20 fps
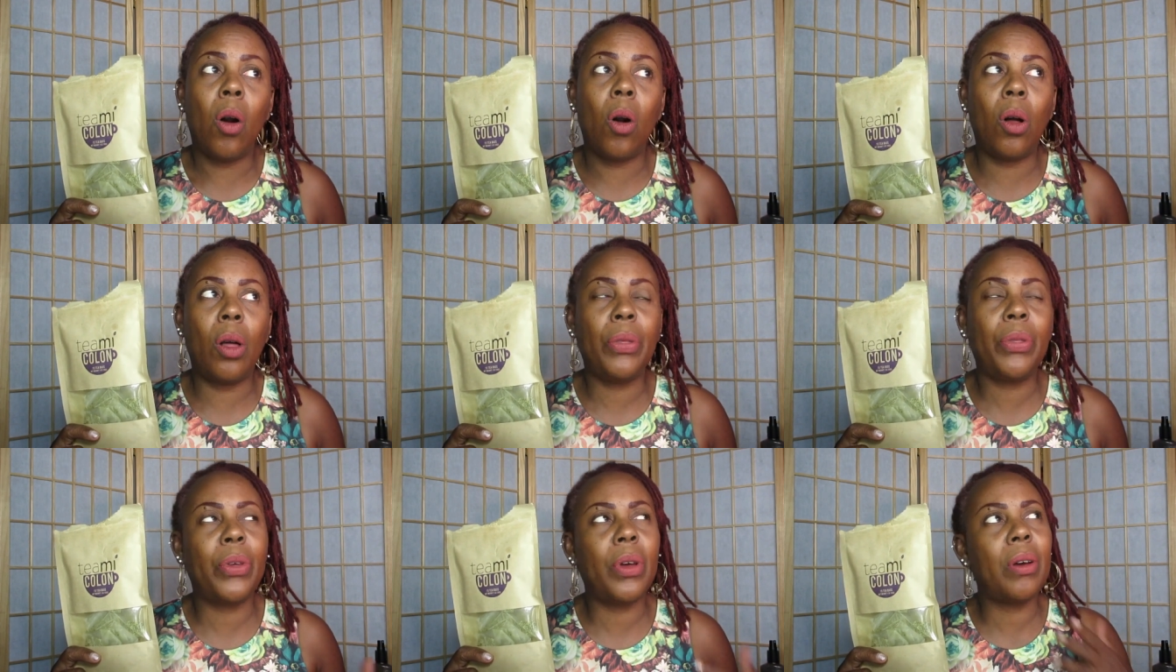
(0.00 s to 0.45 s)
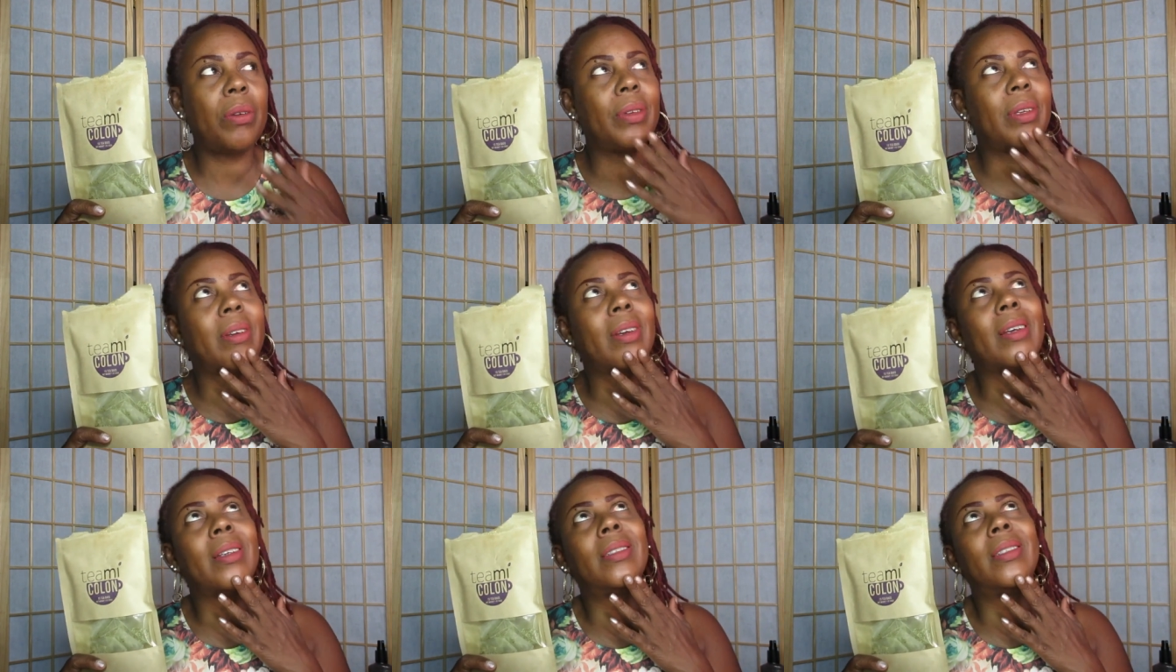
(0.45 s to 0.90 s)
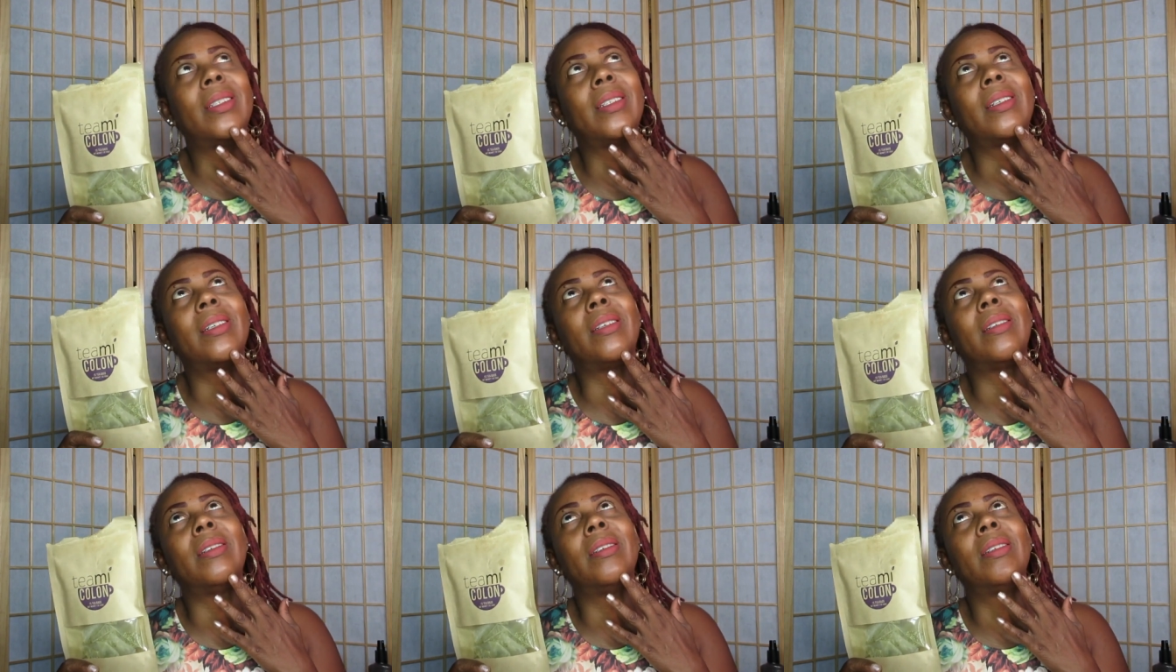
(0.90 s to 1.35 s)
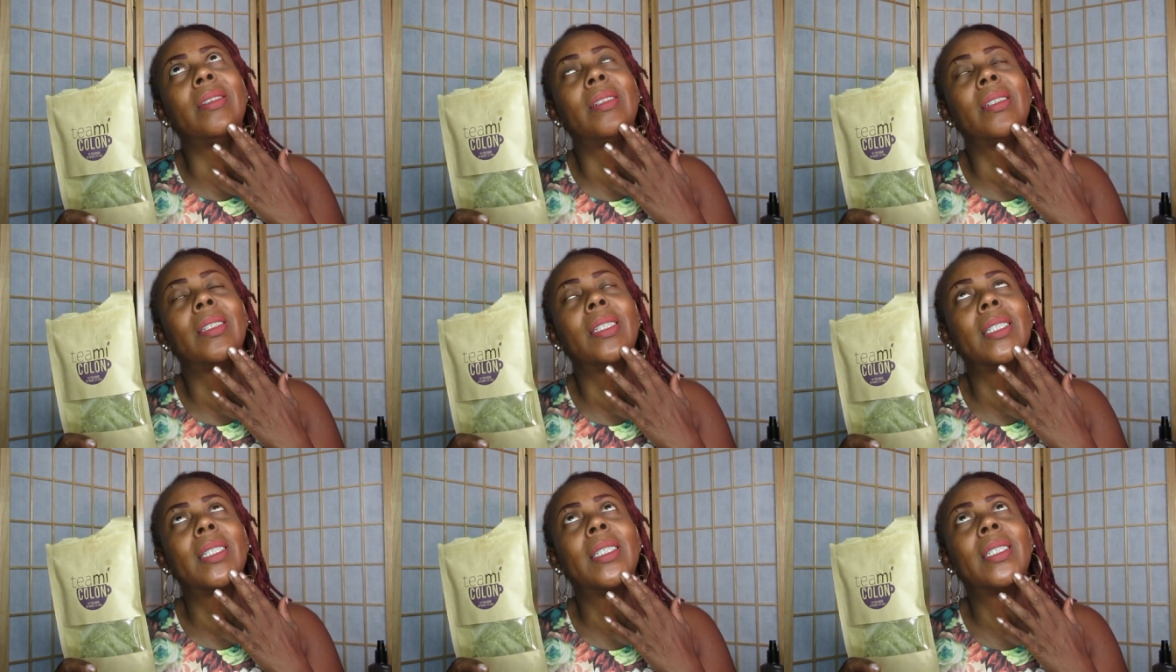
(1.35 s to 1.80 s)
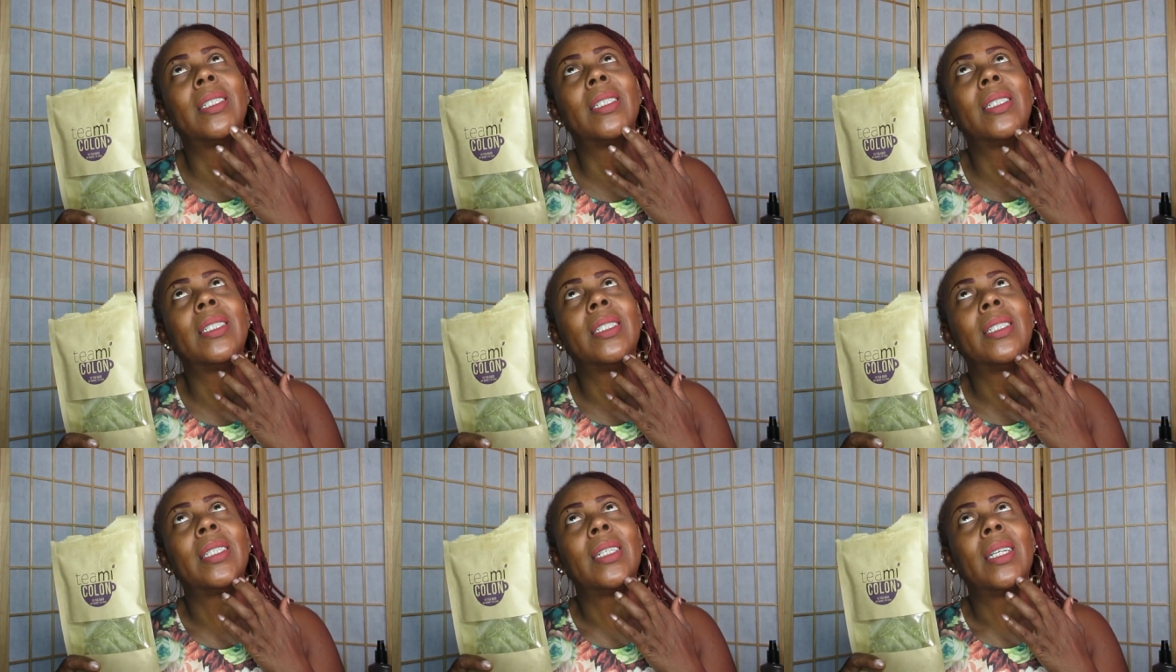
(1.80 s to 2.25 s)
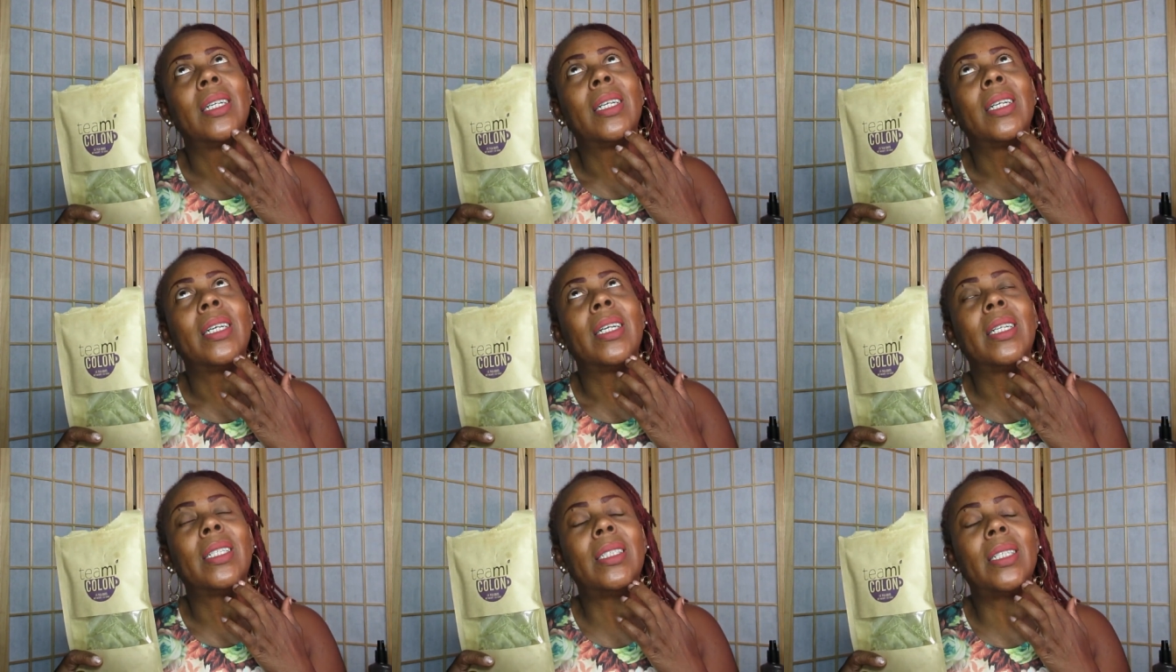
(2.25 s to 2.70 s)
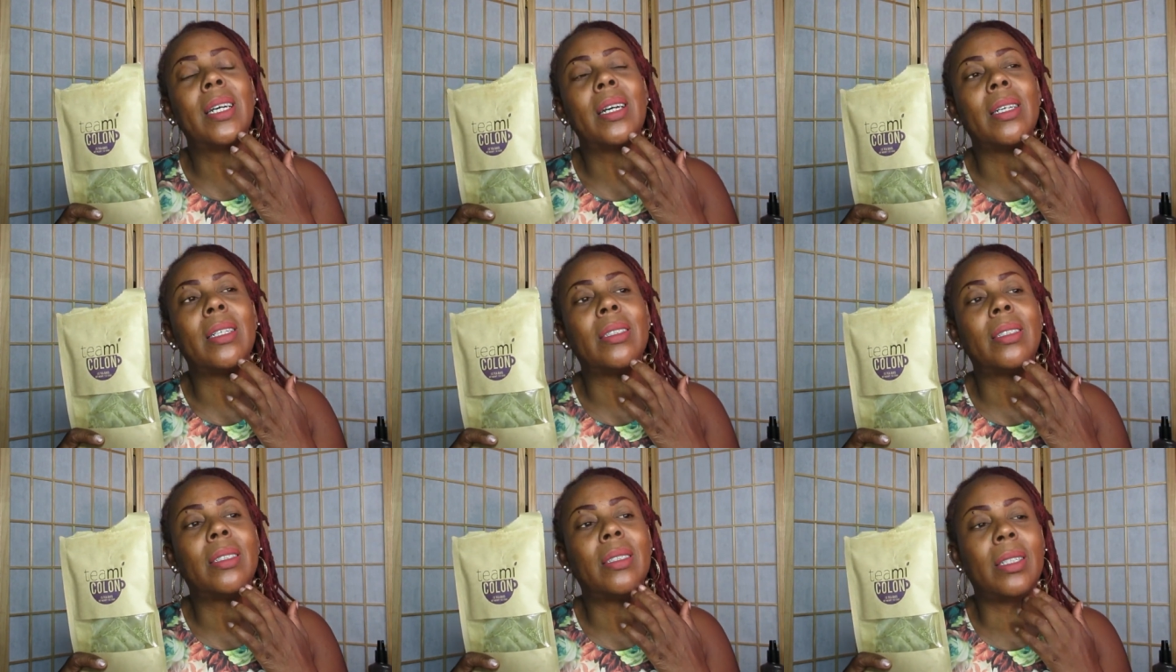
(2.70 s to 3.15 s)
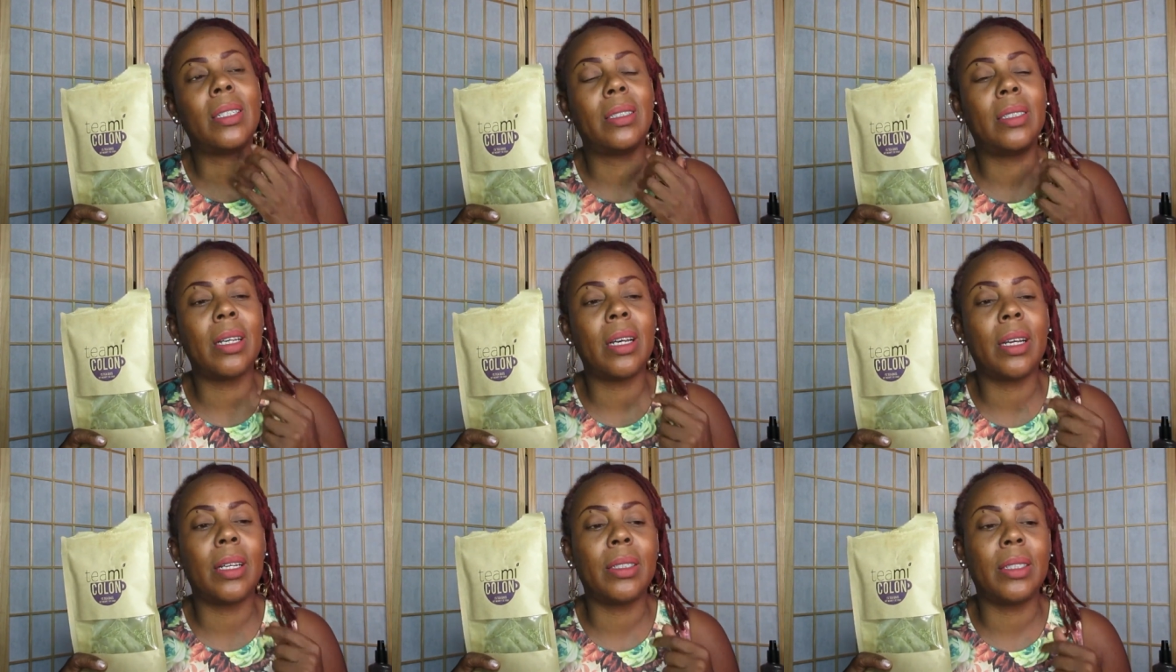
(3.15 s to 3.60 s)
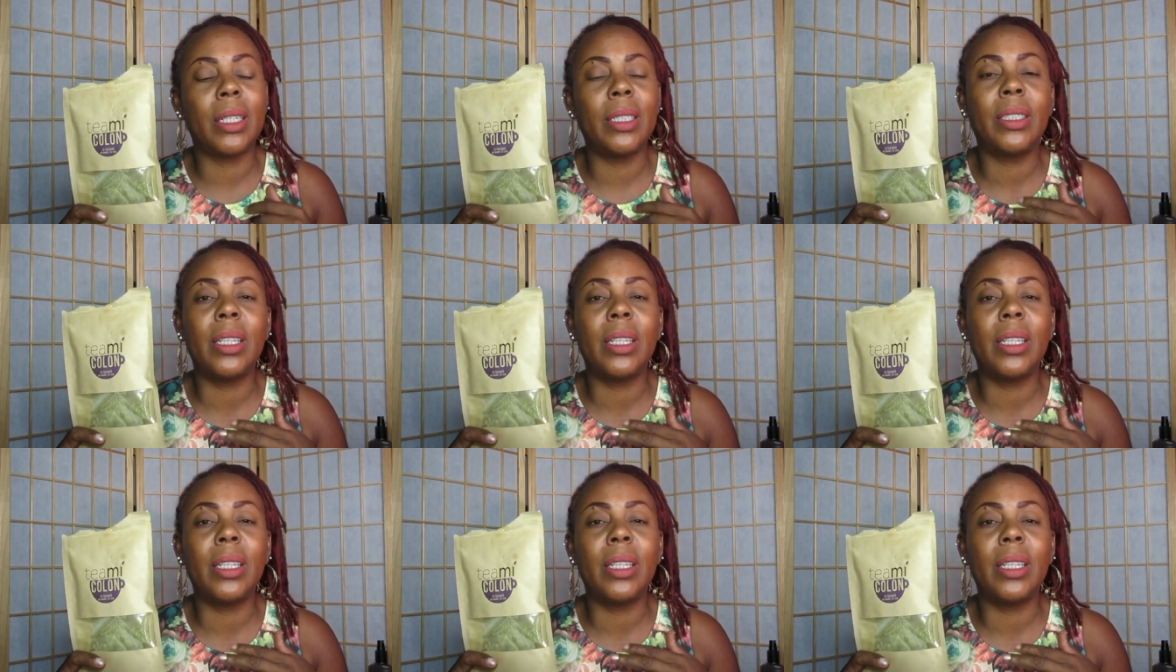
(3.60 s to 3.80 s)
Although, yeah, I did. It does, it does.